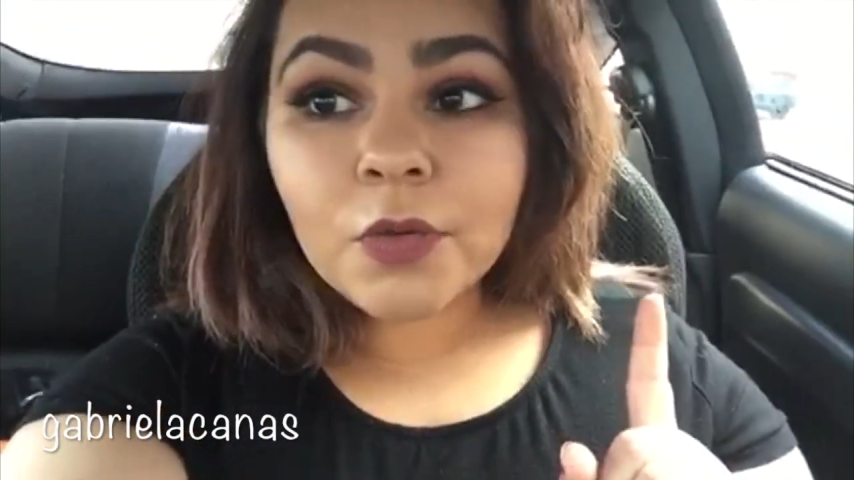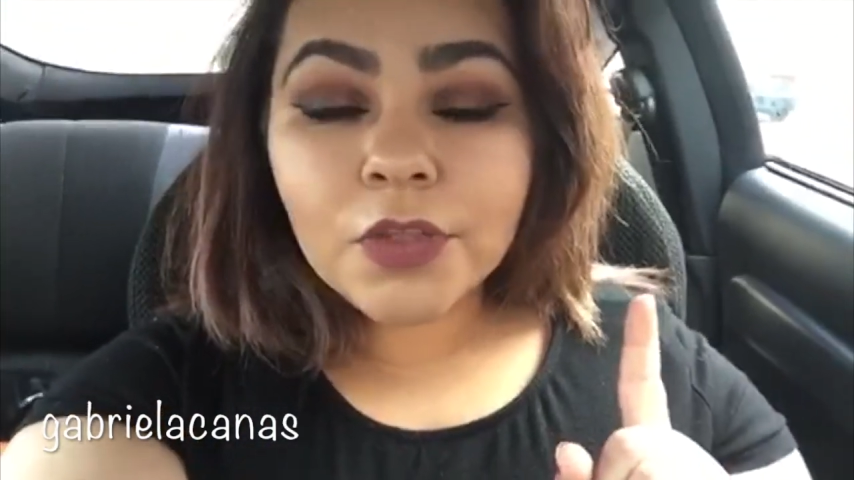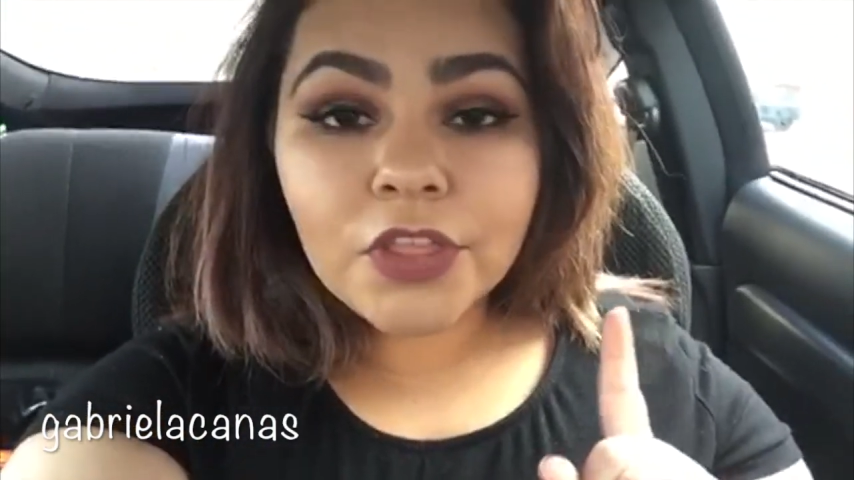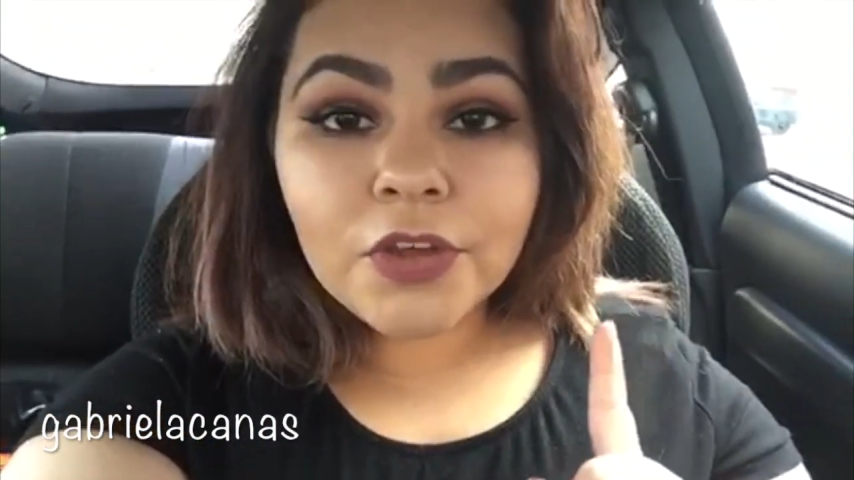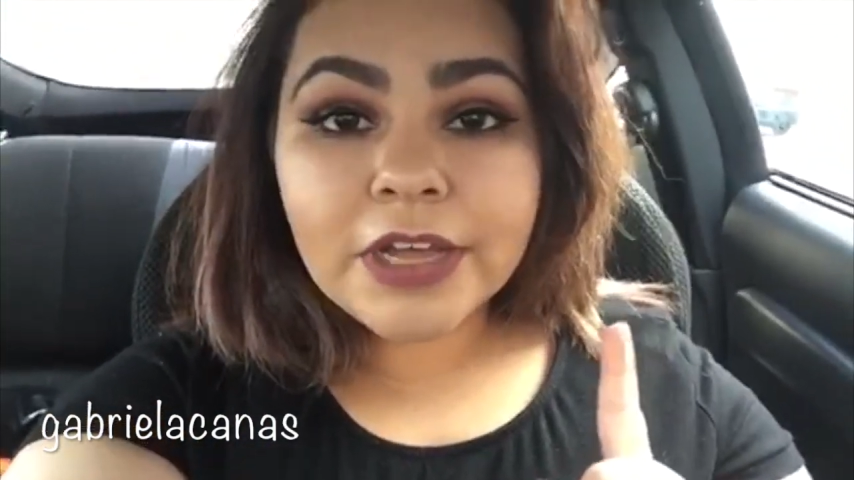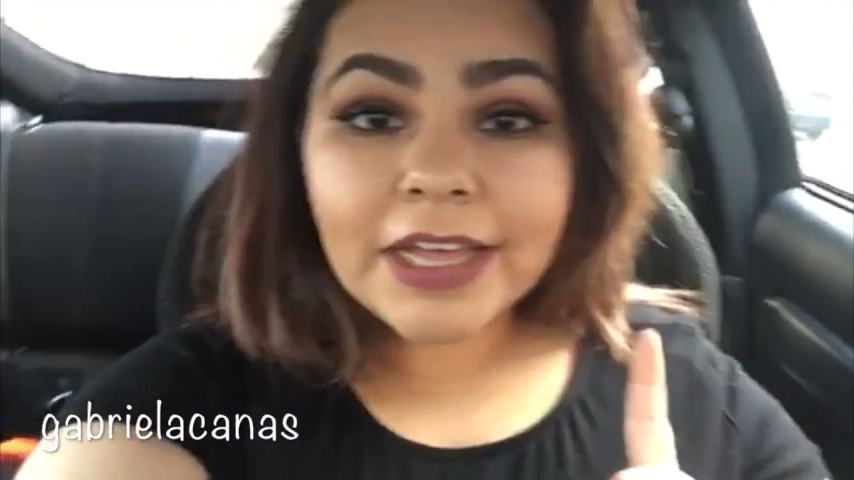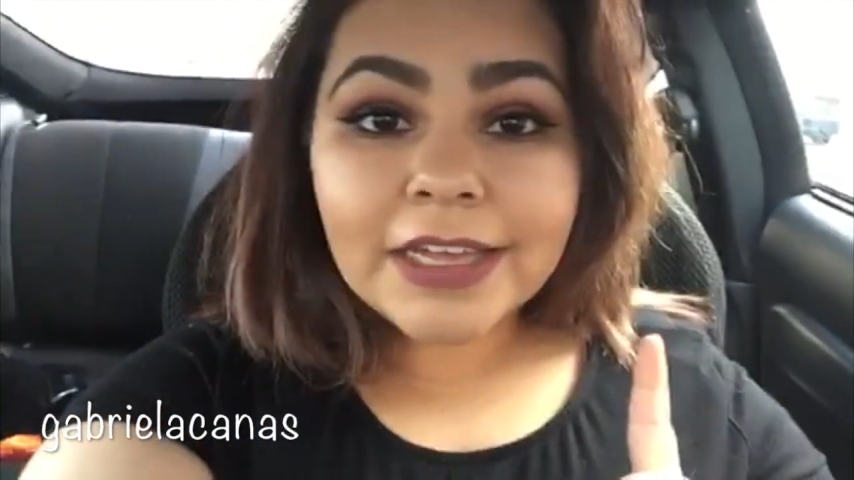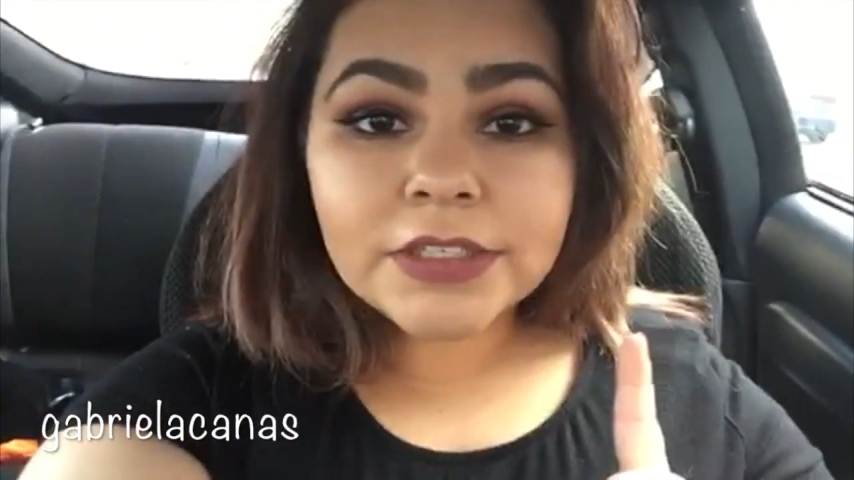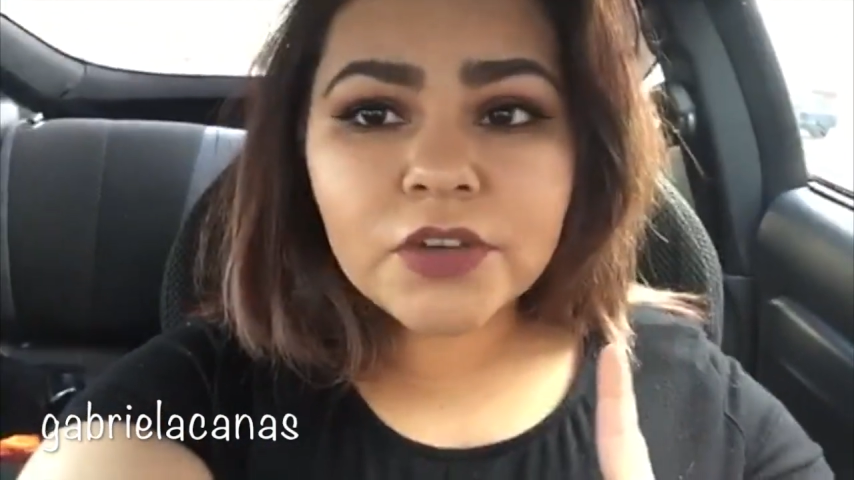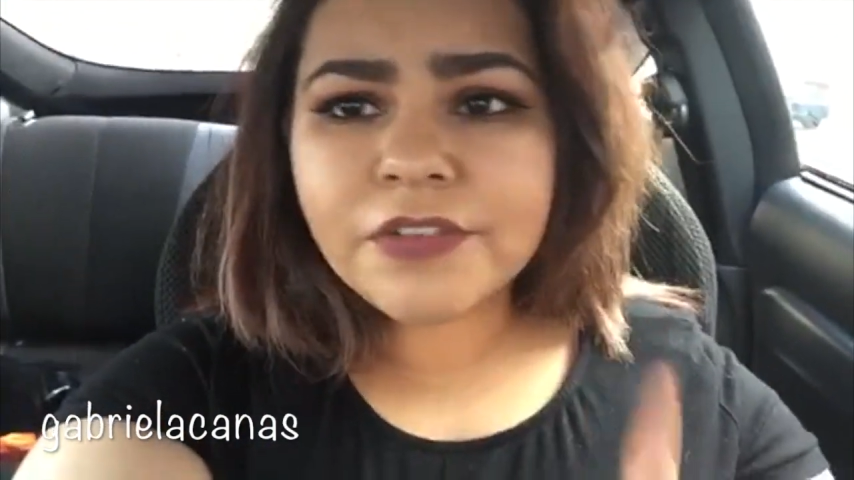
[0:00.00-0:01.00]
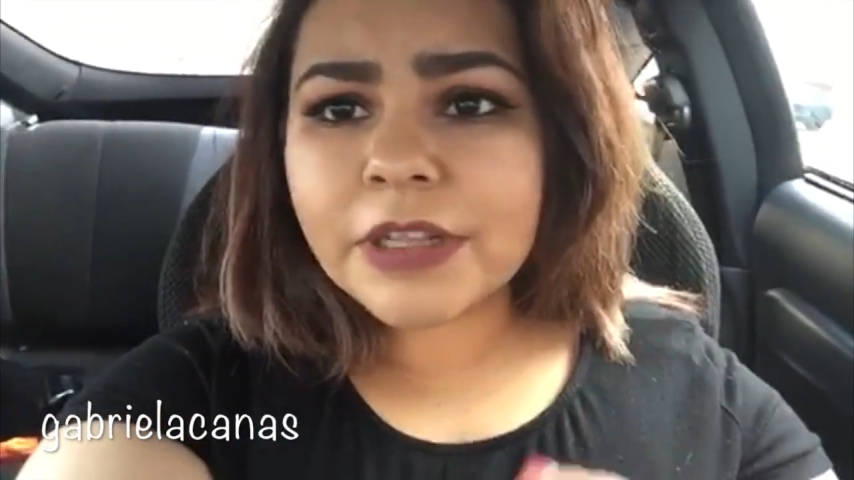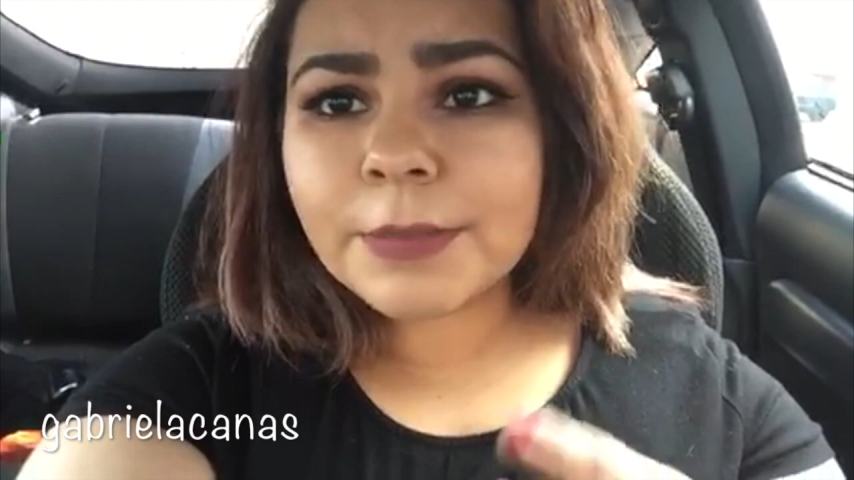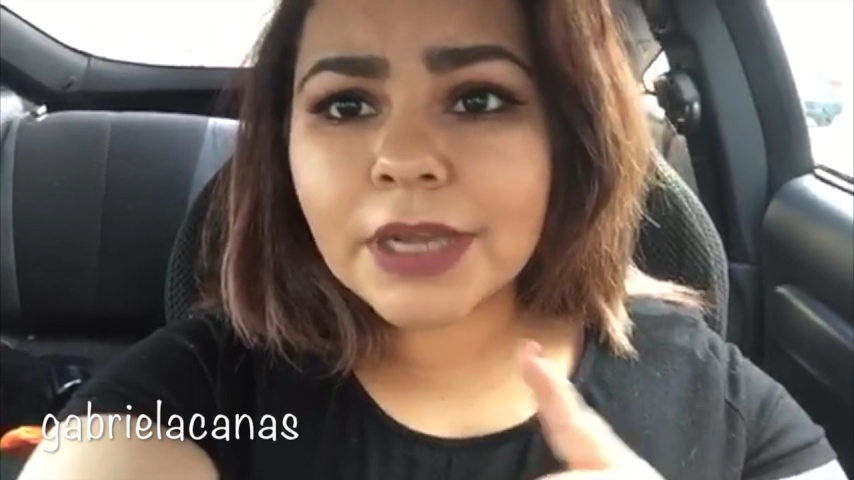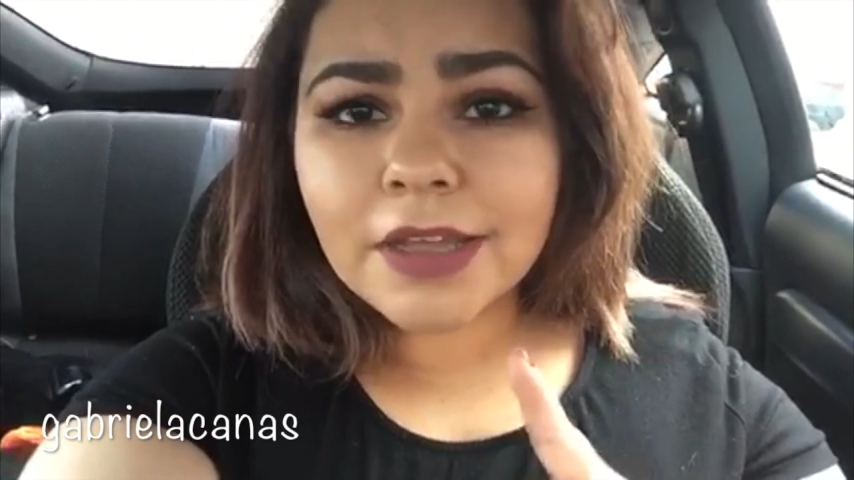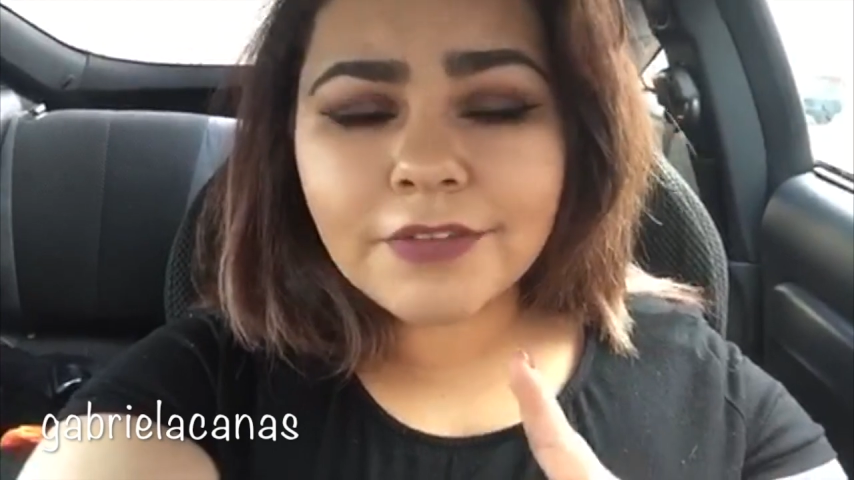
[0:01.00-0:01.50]
with you guys hopefully
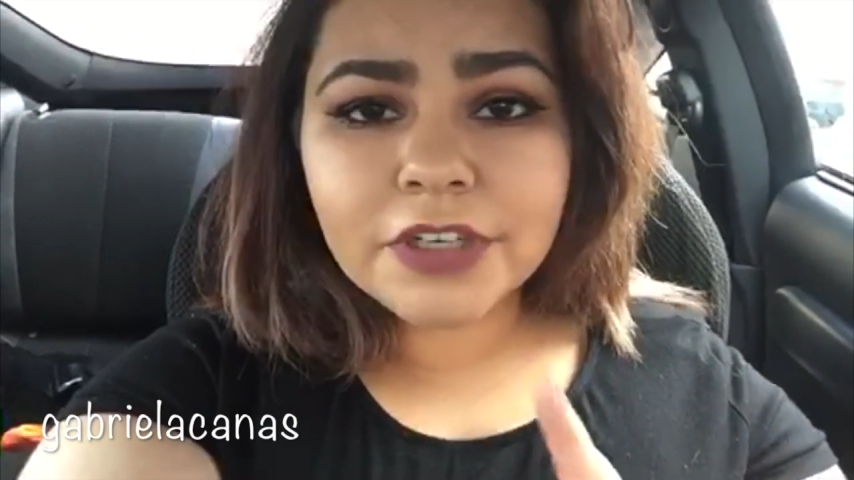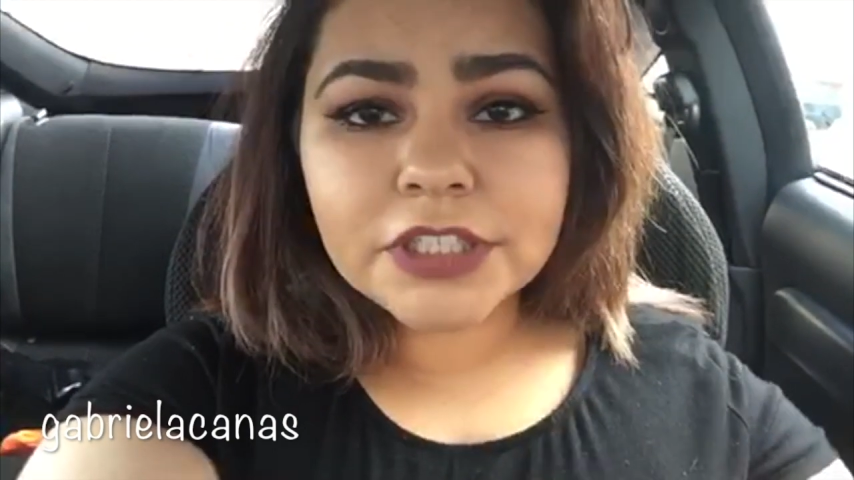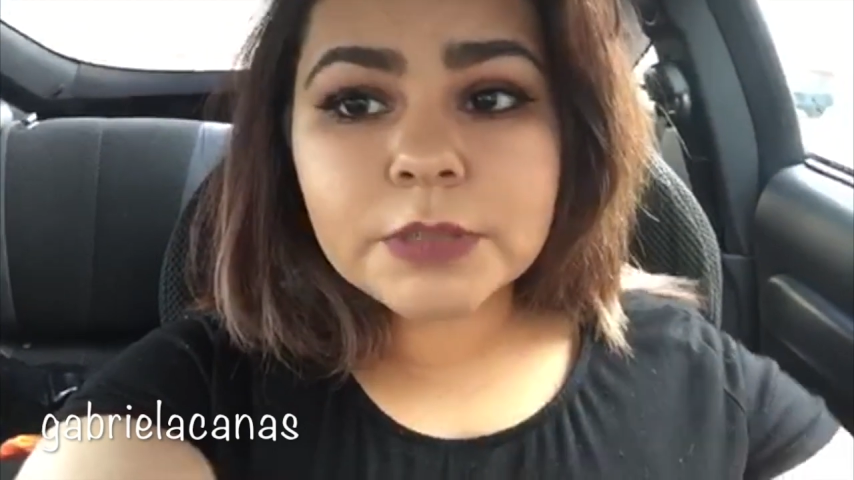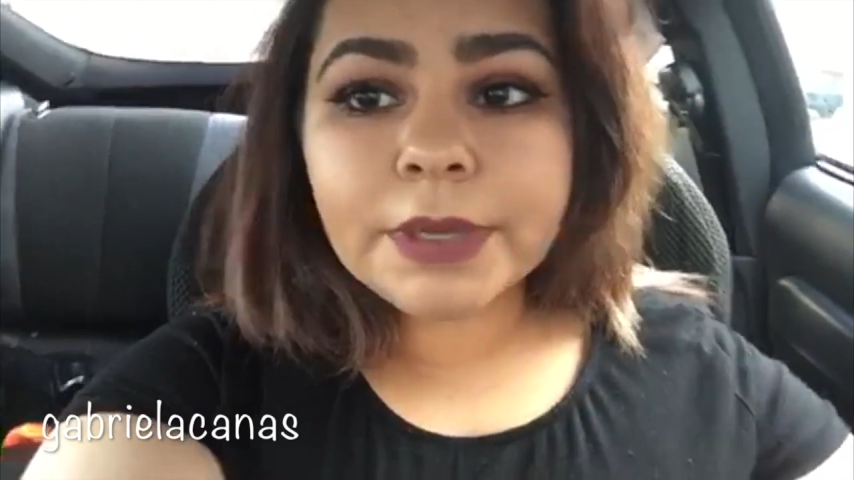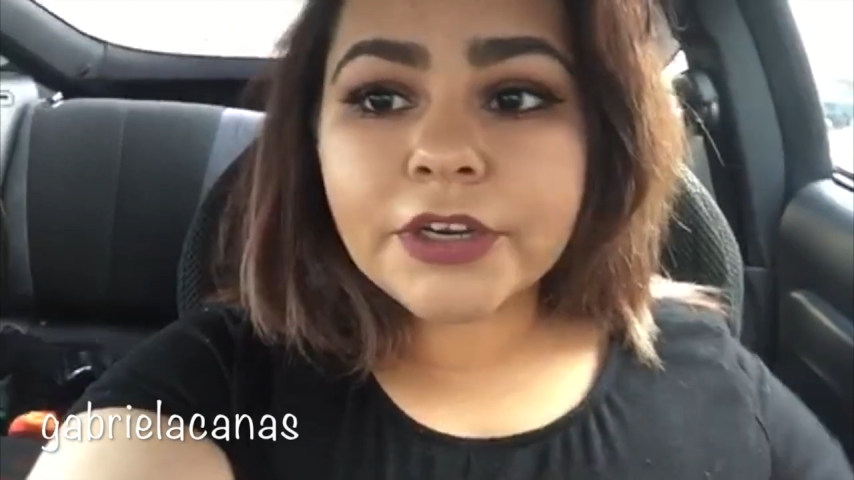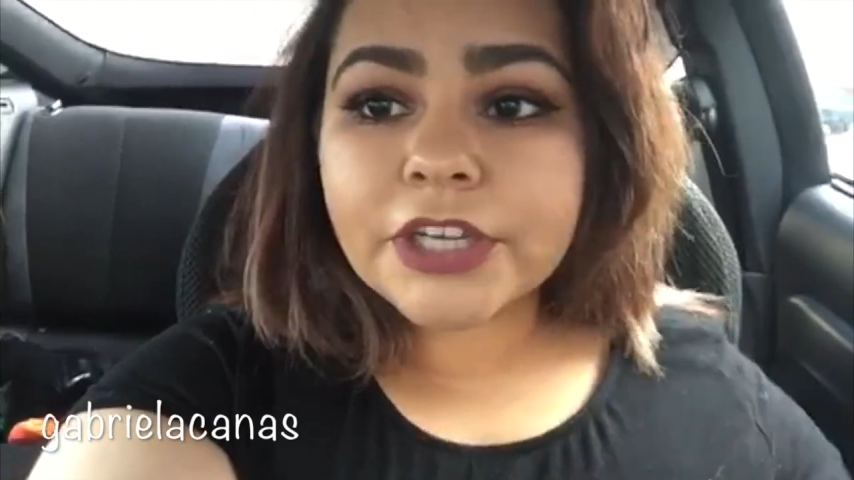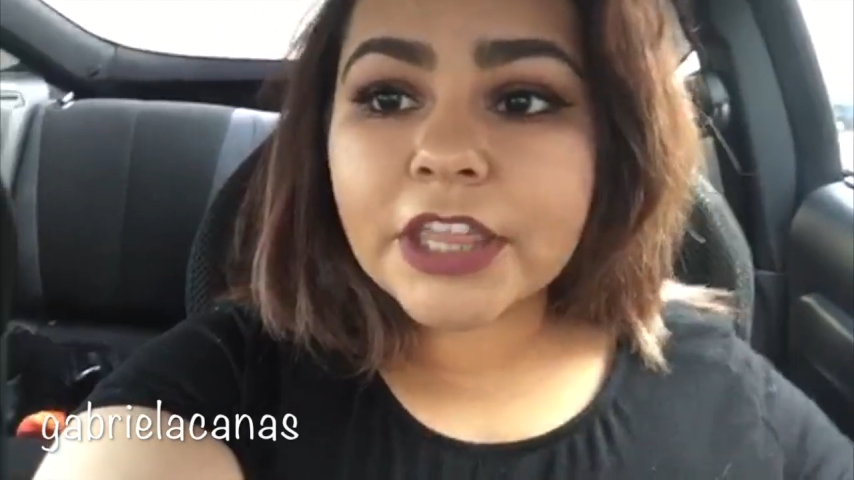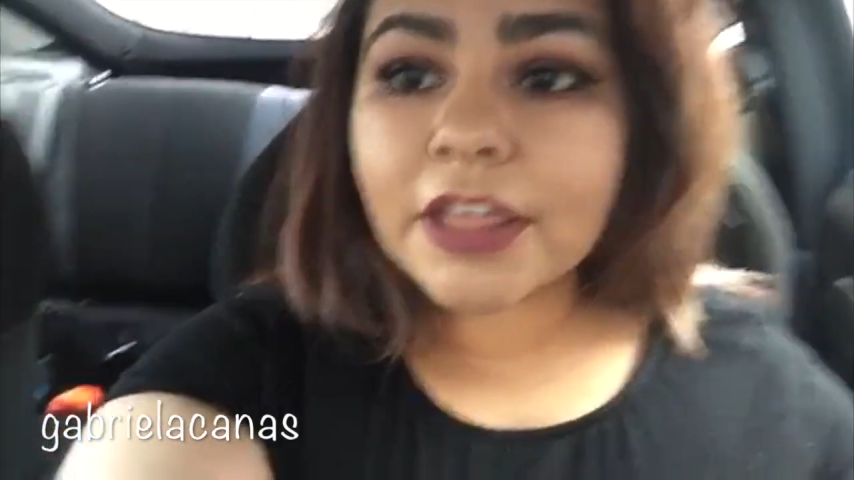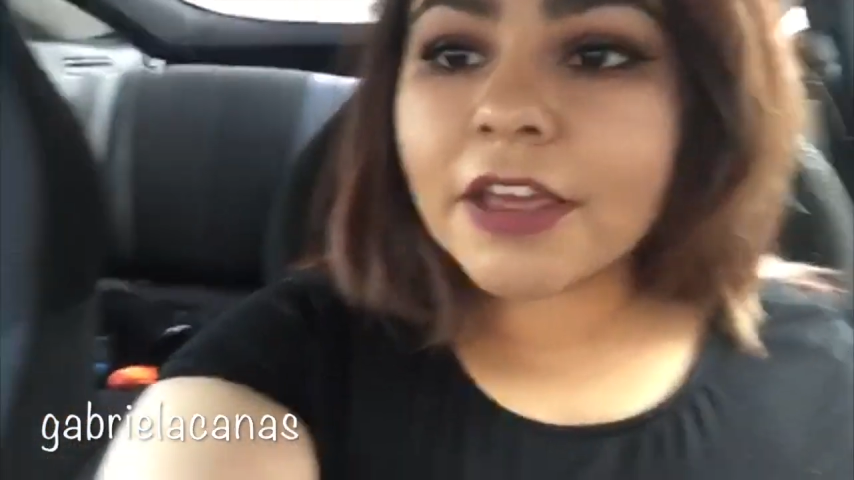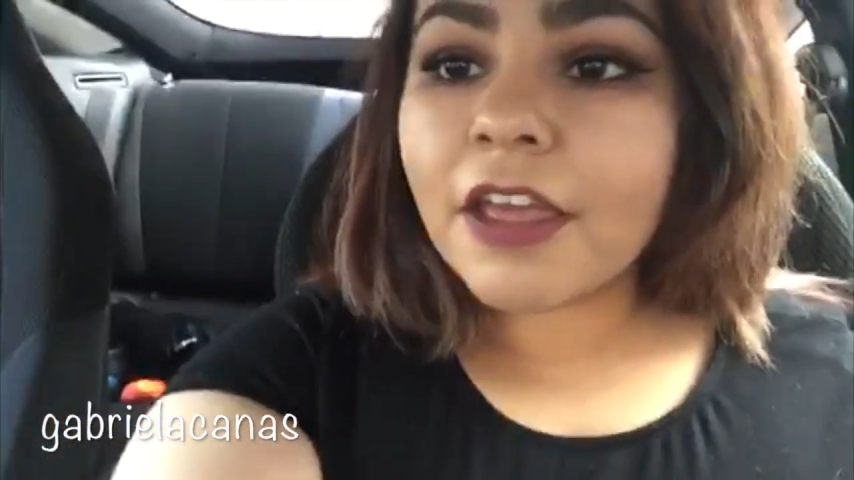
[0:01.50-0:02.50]
I'm not covering the speaker or anything